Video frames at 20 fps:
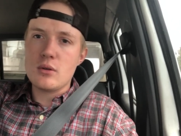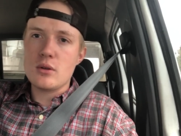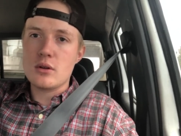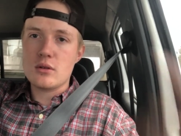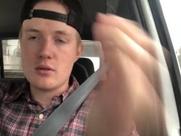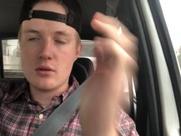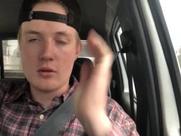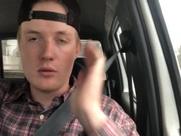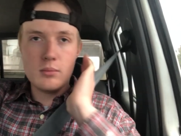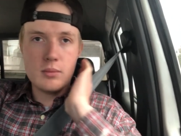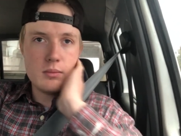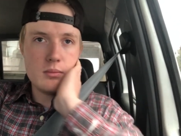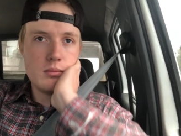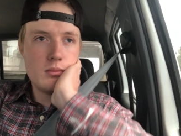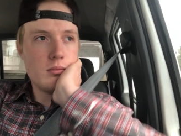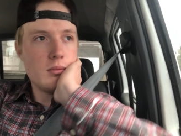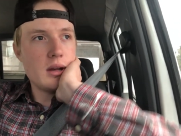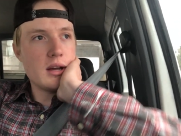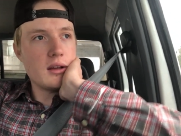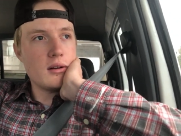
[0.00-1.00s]
Looks a little
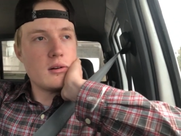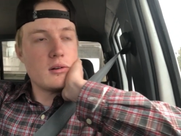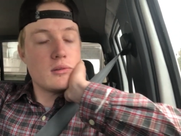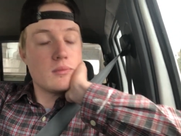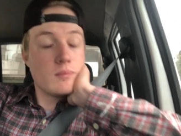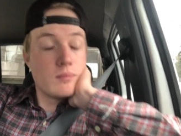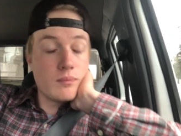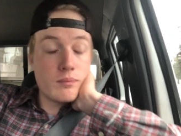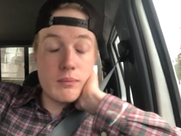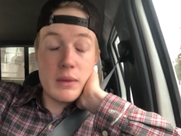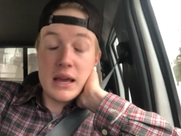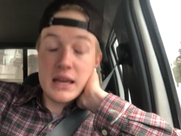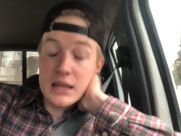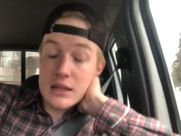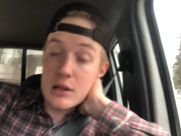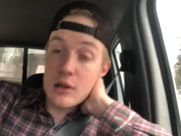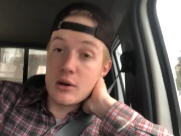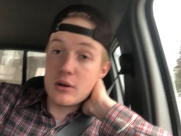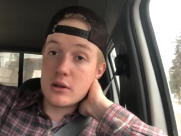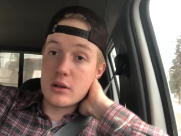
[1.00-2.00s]
make it a little, make
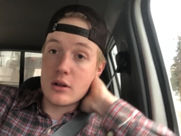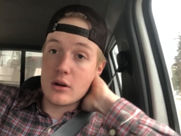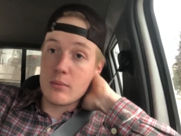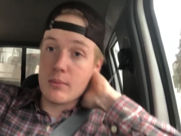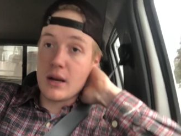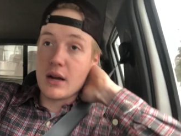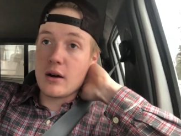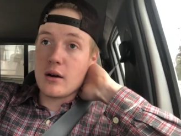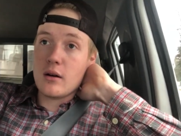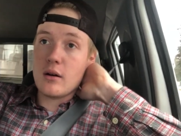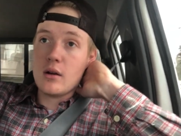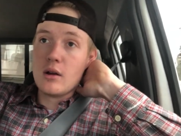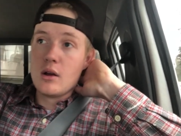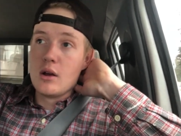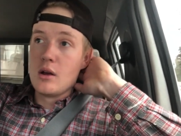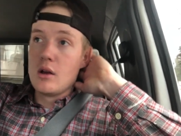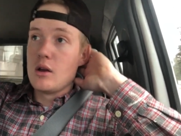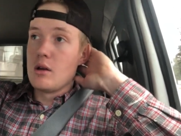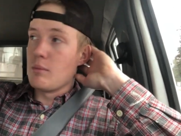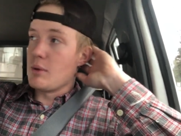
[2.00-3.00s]
it look a little better.
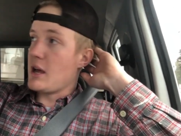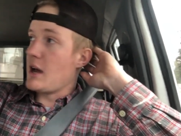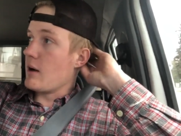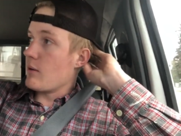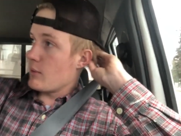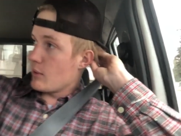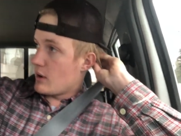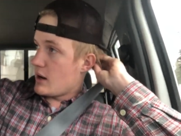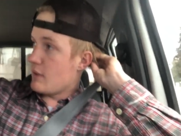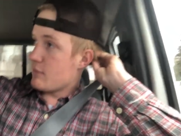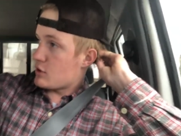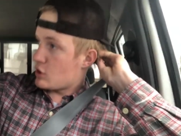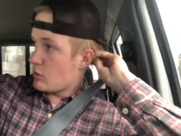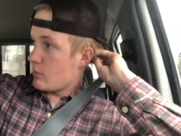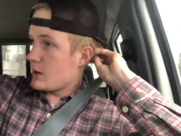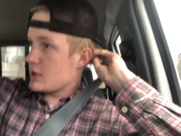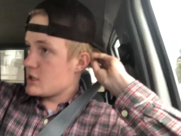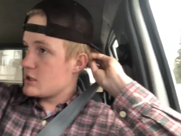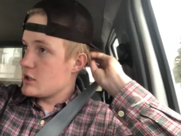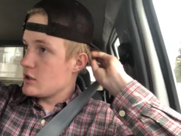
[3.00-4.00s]
But yeah, we don't have too
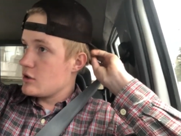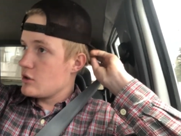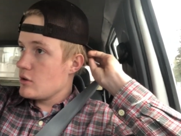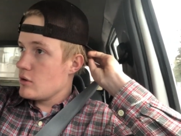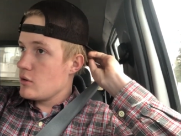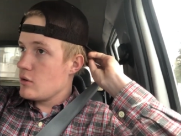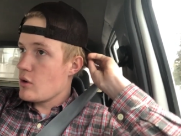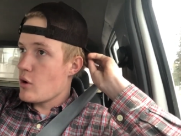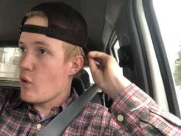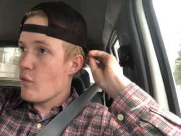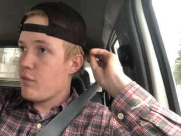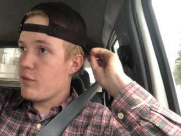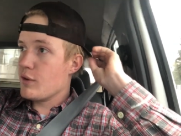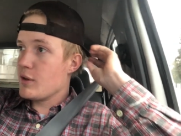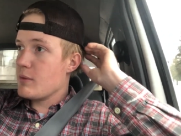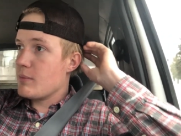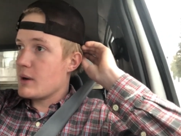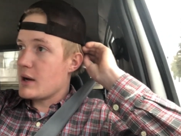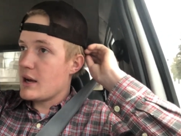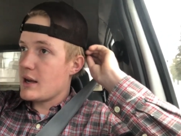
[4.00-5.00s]
much to do.
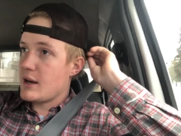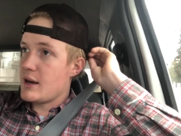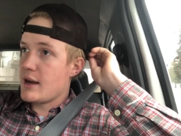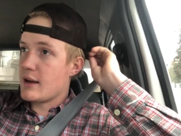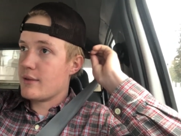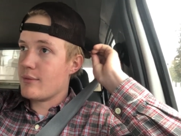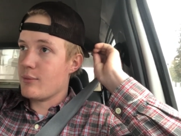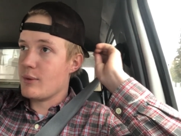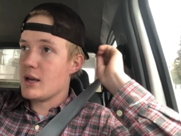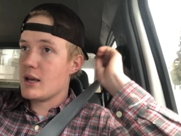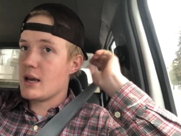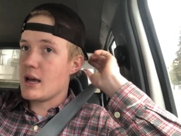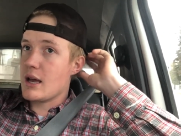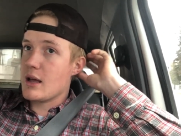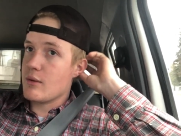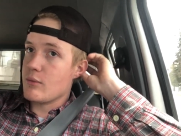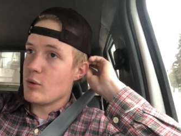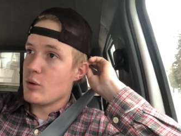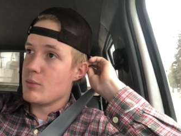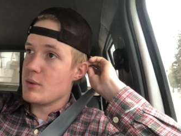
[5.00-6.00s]
Hopefully by next
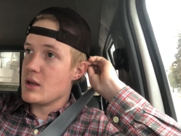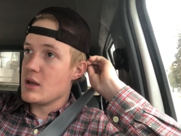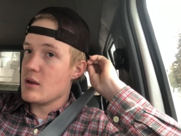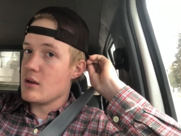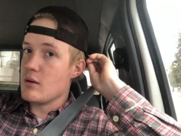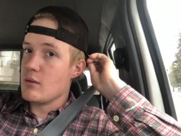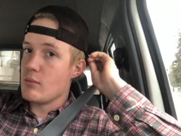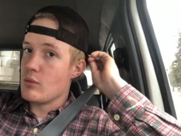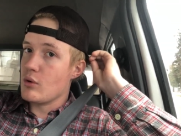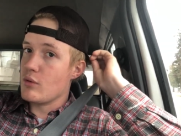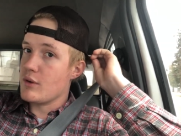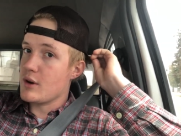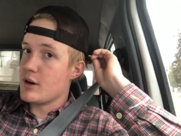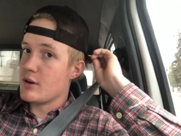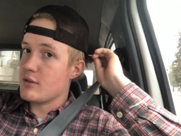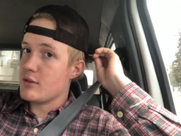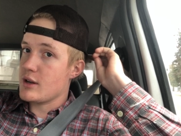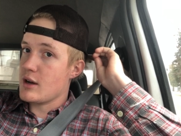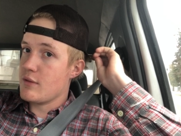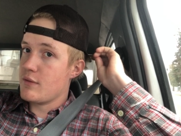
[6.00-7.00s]
weekend we'll be moving our
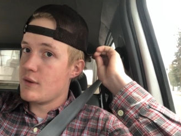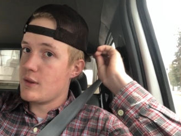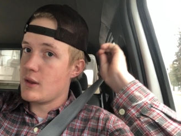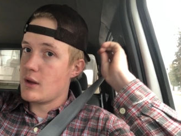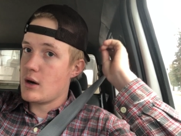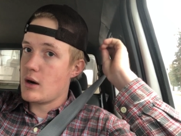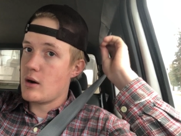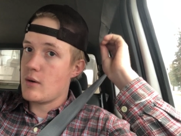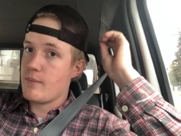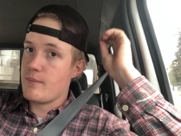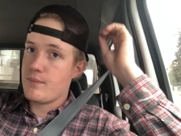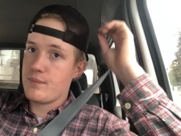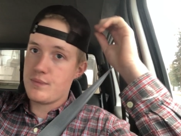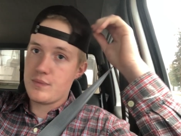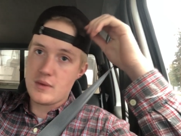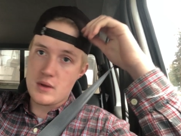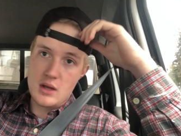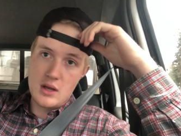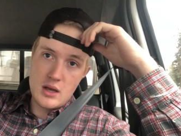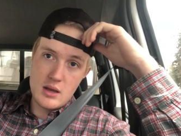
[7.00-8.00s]
stuff in there
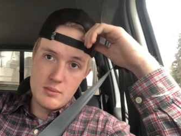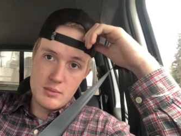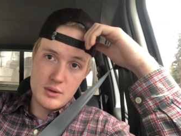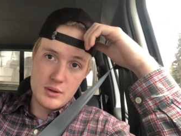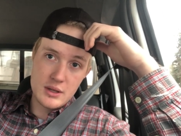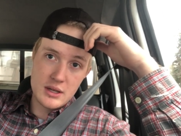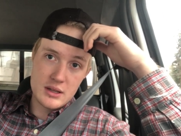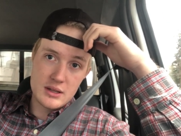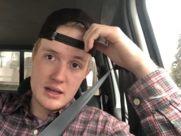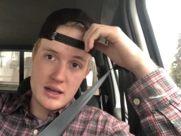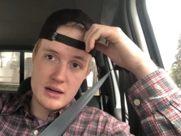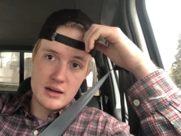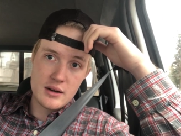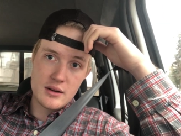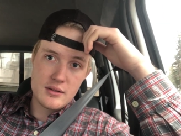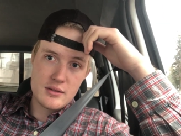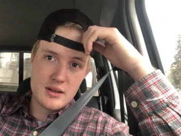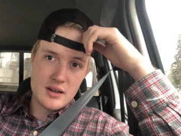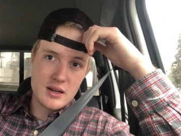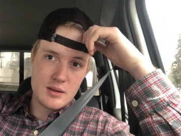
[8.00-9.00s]
and be able to get the
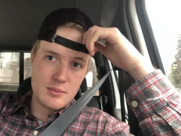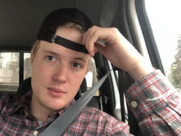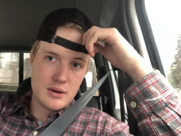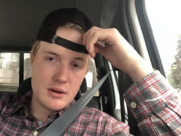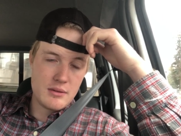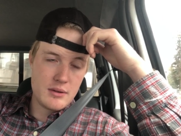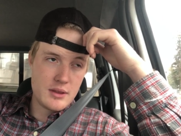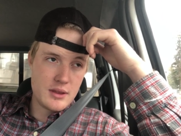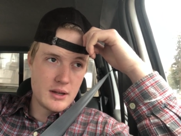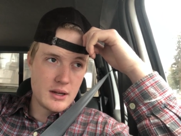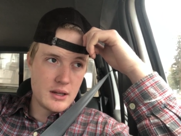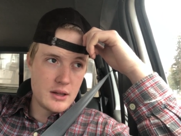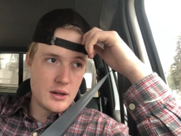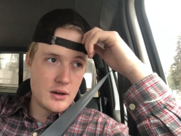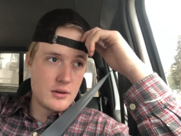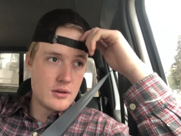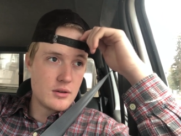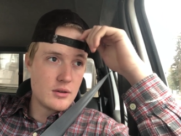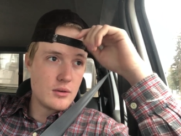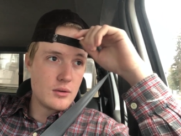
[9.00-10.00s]
editing set up and everything in
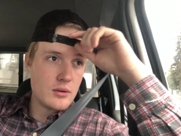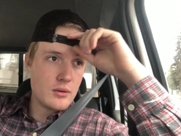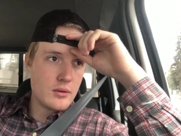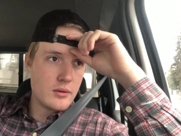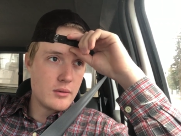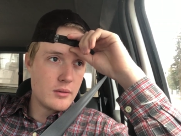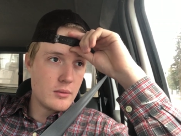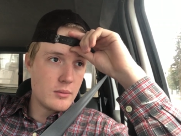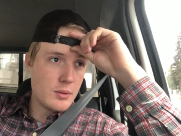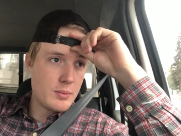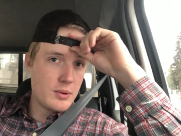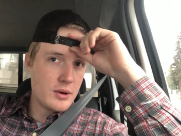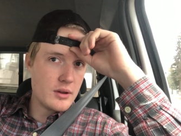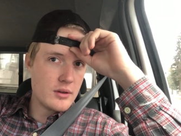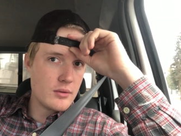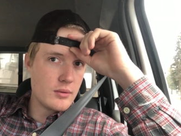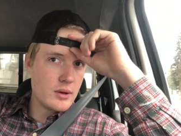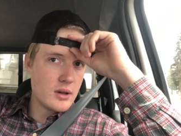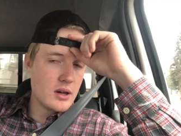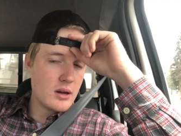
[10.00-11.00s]
there too. It'll be pretty
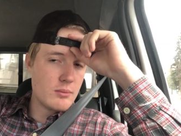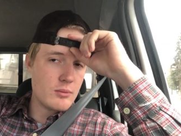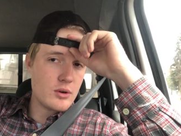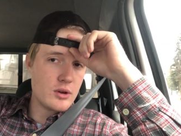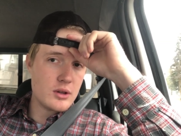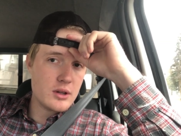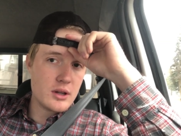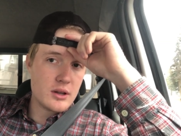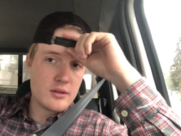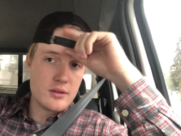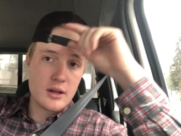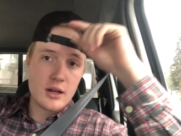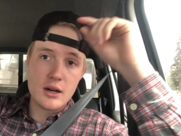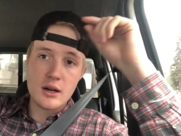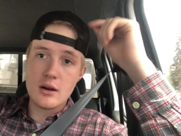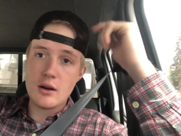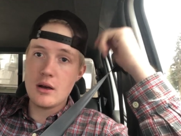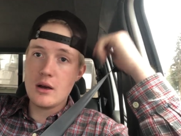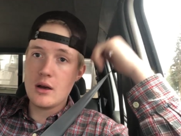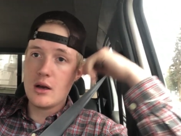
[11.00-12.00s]
sweet. I'm really
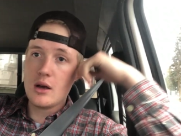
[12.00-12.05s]
excited.